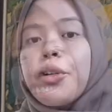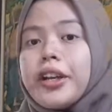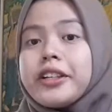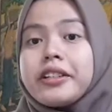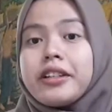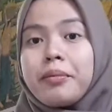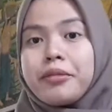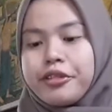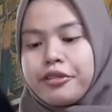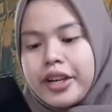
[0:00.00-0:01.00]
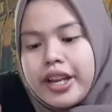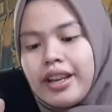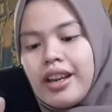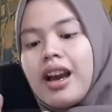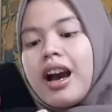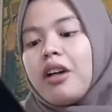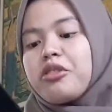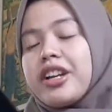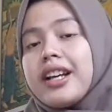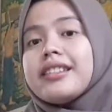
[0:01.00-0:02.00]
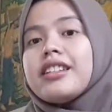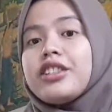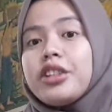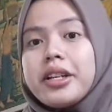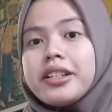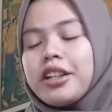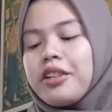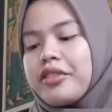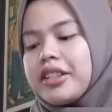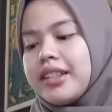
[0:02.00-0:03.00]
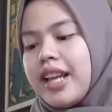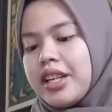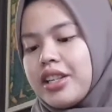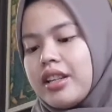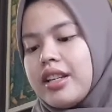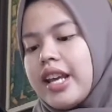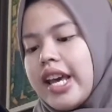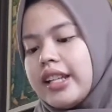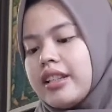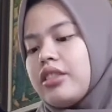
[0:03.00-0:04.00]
Question number 3. How does the student's conversation add